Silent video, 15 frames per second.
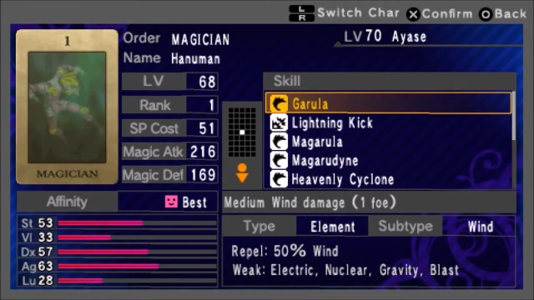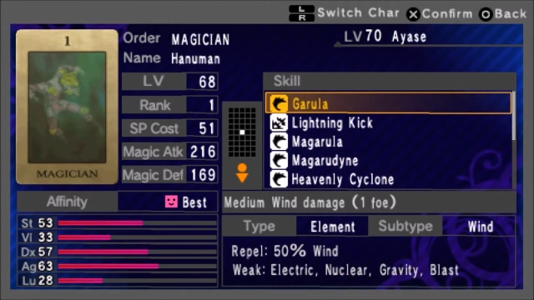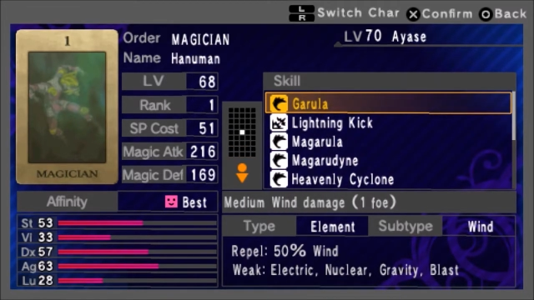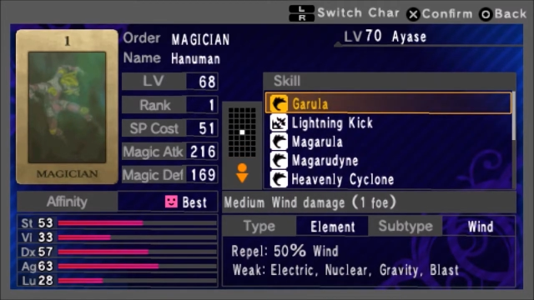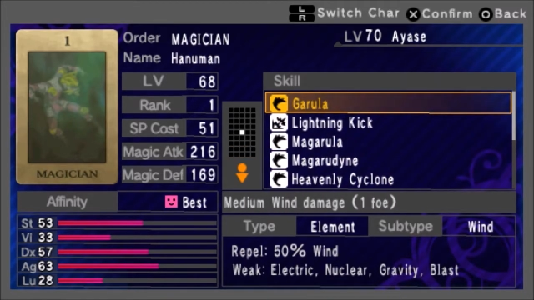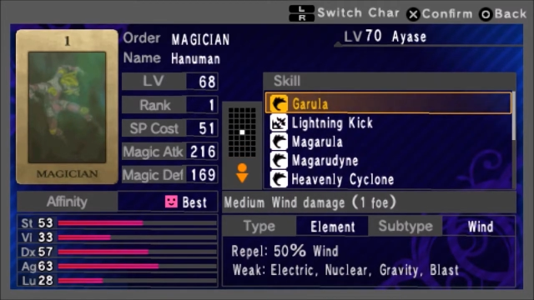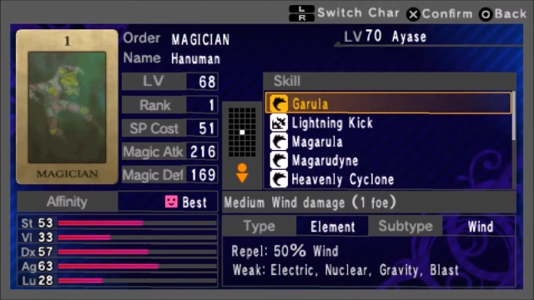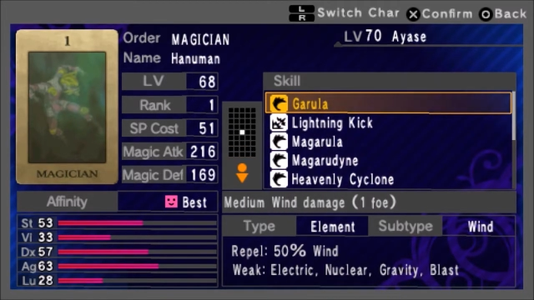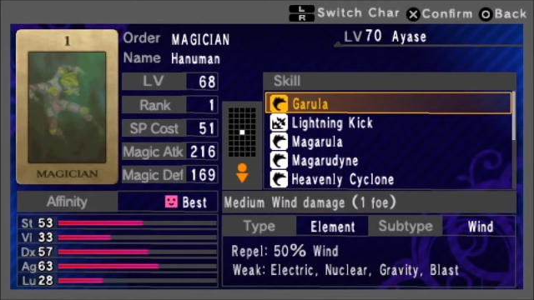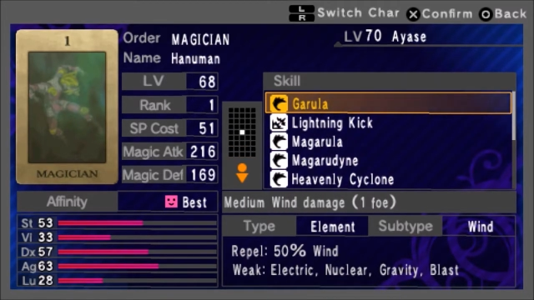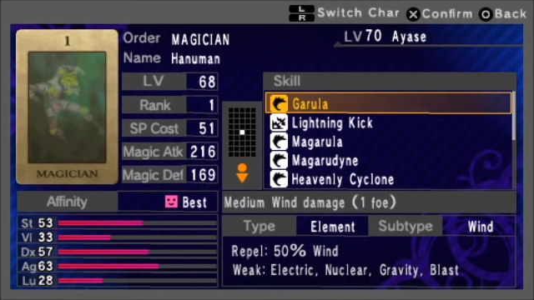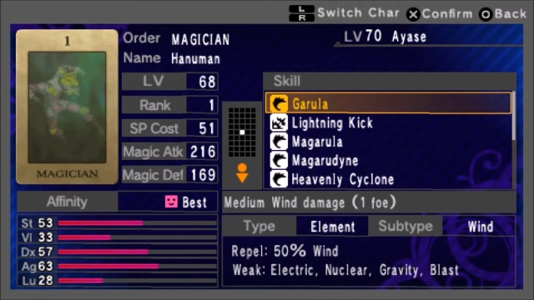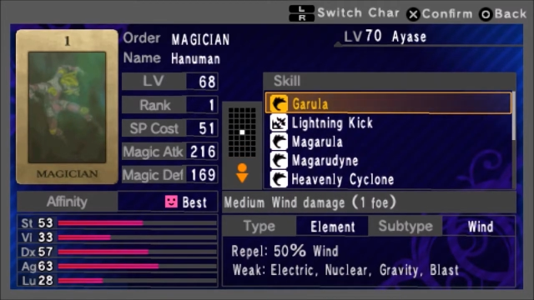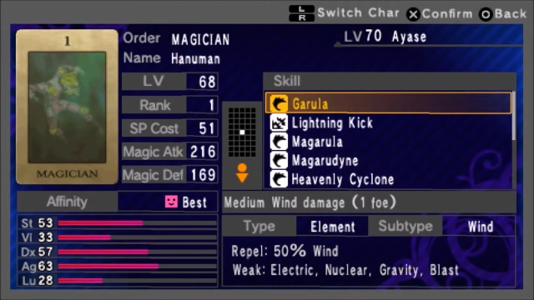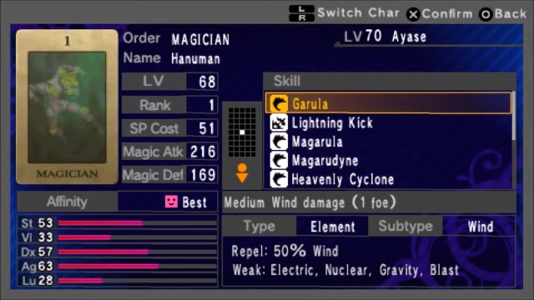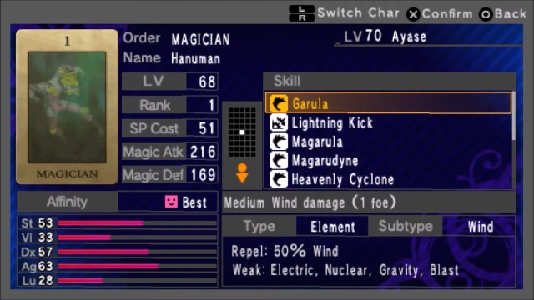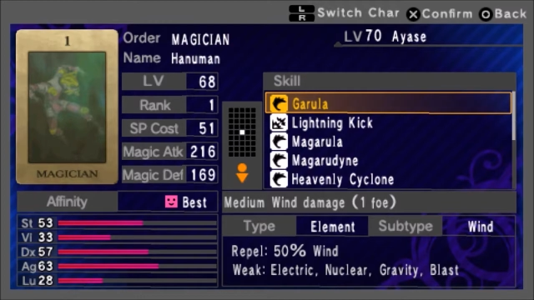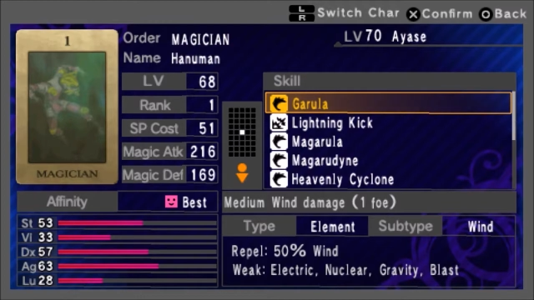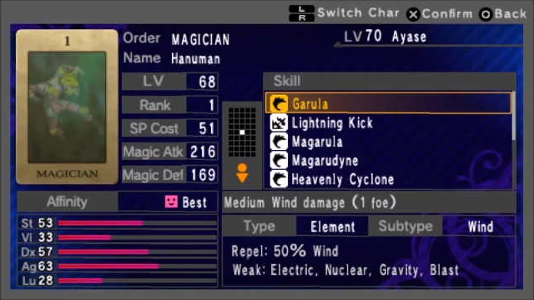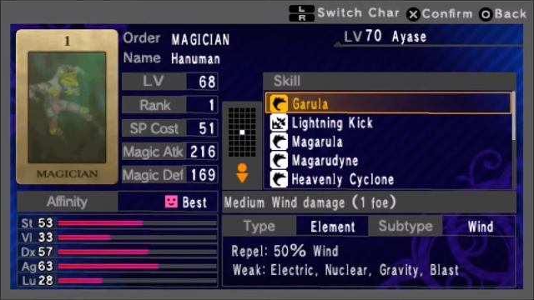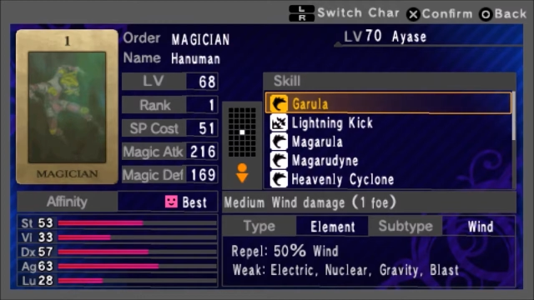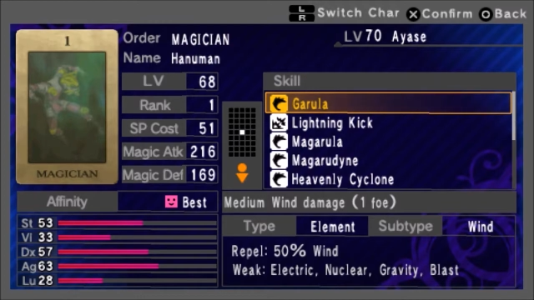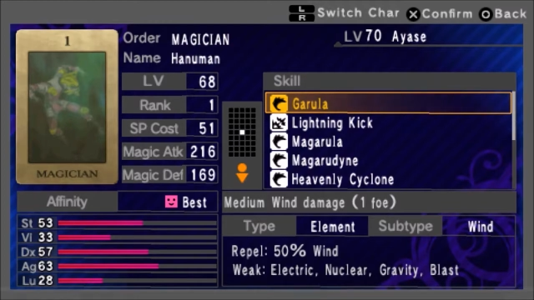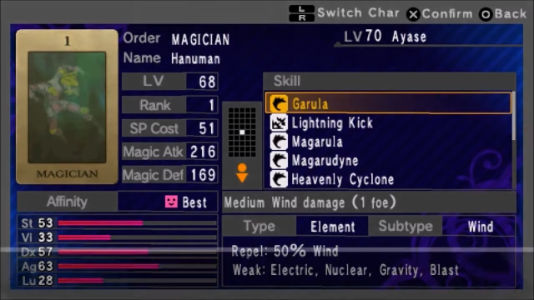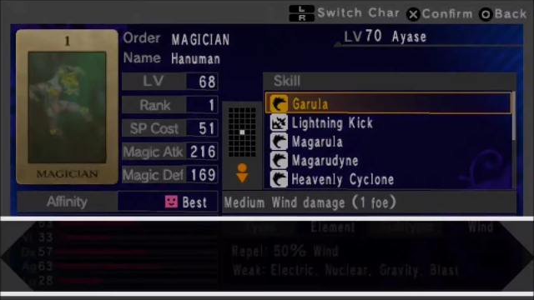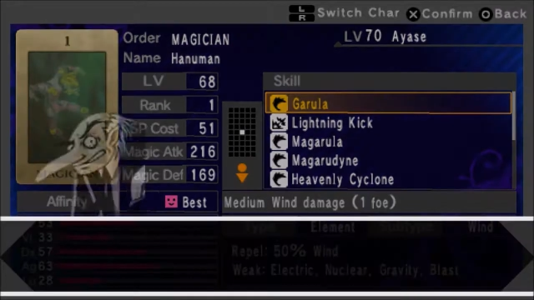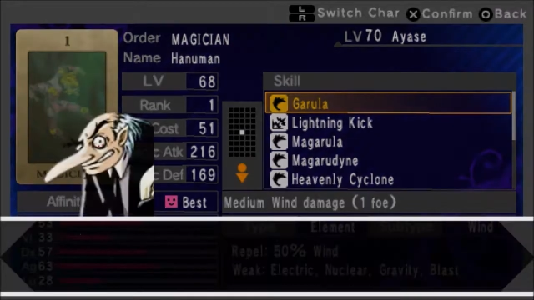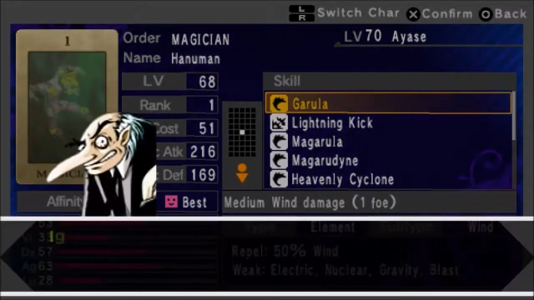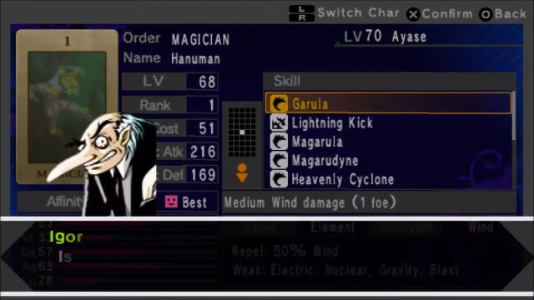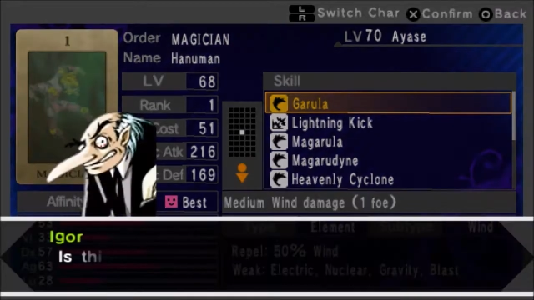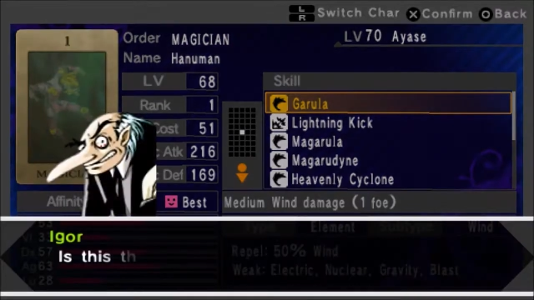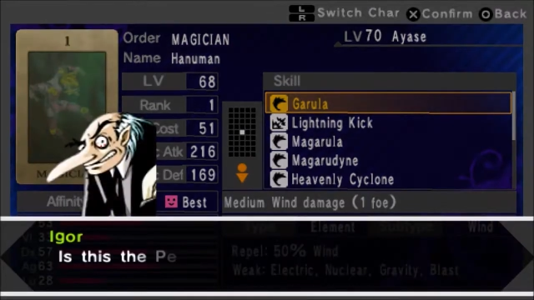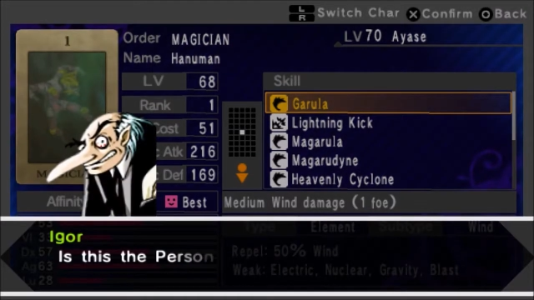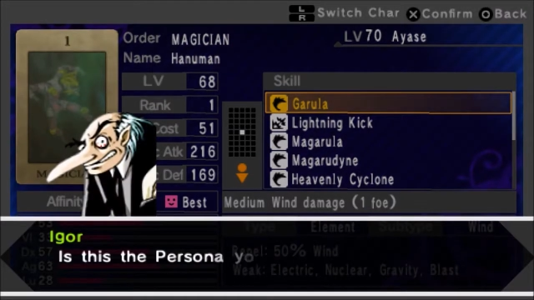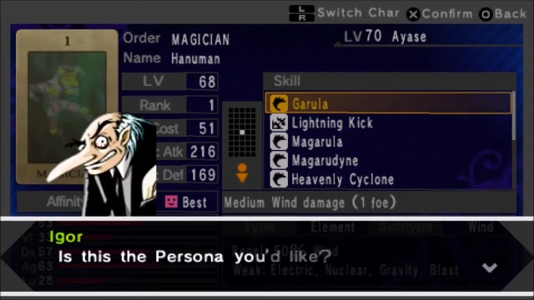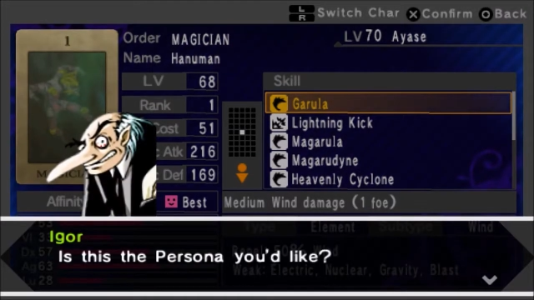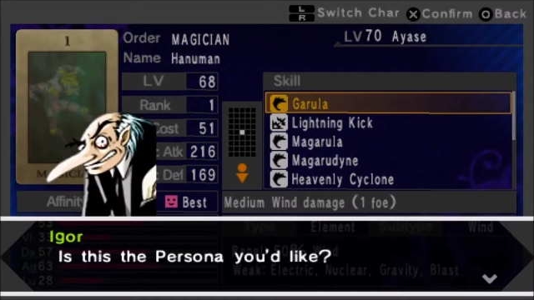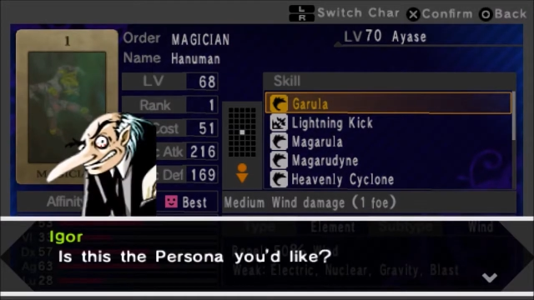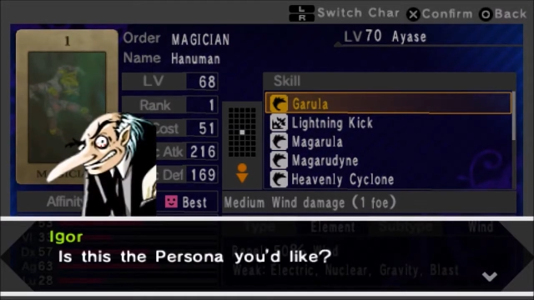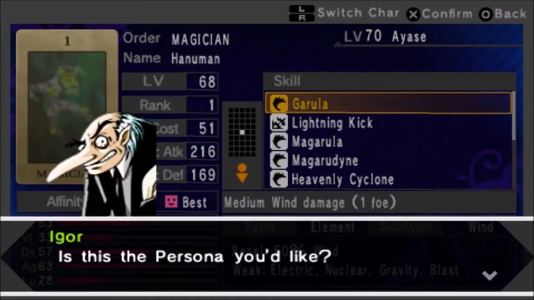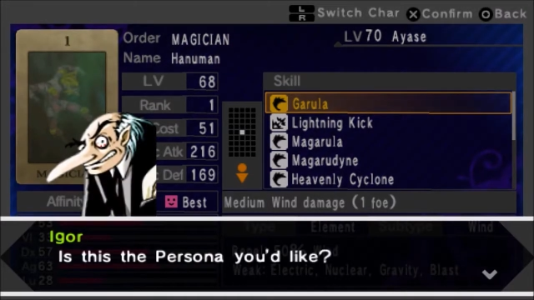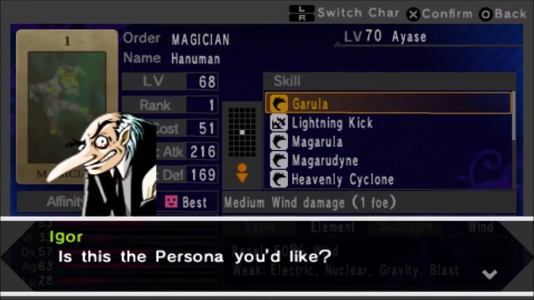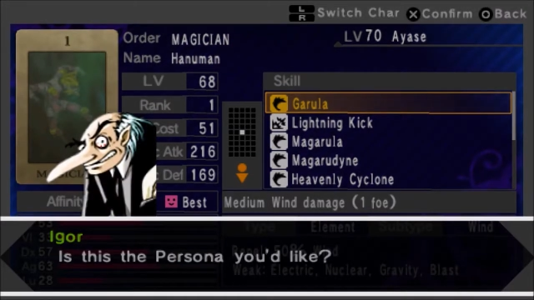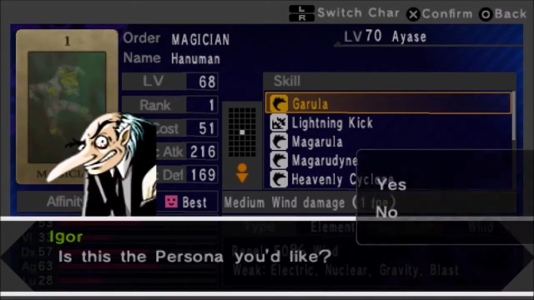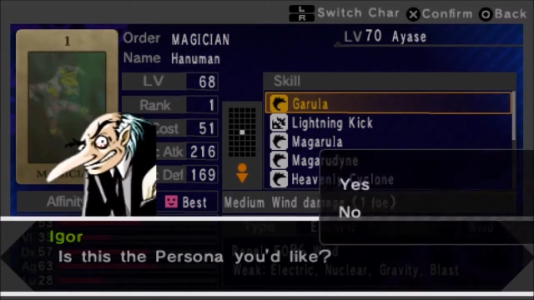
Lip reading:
Nobody's mouth can be seen.